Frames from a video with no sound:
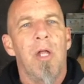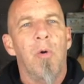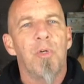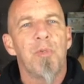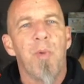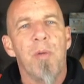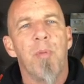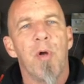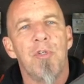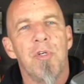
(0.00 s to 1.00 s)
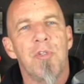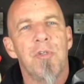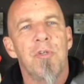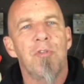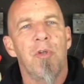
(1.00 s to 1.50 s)
lower spring
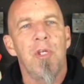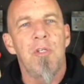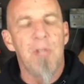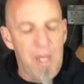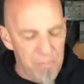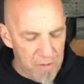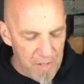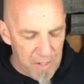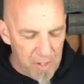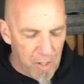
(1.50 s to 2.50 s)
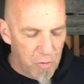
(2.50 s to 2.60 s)
perches. So everything that